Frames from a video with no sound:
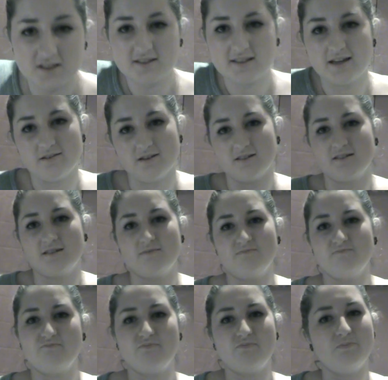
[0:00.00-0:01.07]
discount is
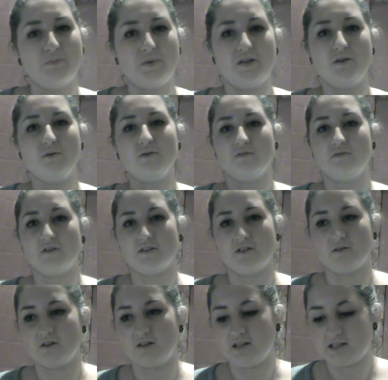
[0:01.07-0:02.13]
beautiful,
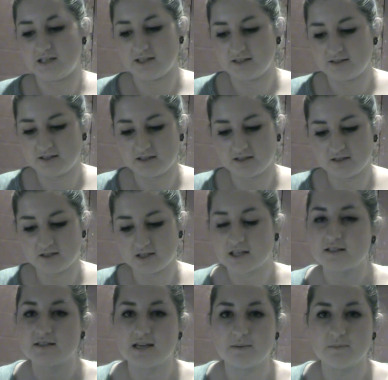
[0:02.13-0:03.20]
though. It got, like, you
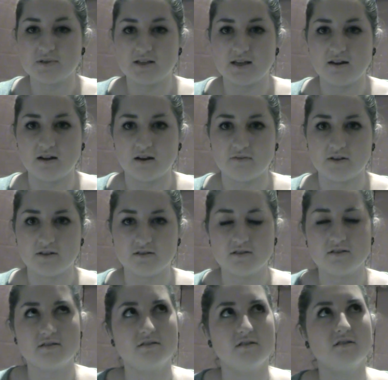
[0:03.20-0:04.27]
get 10% off and
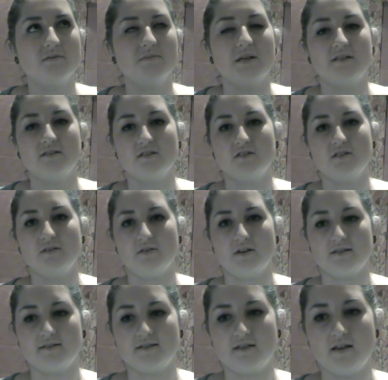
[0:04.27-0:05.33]
just does make such a
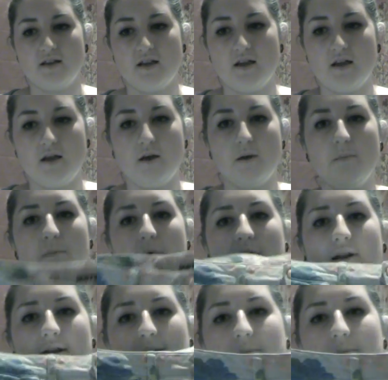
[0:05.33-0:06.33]
difference. But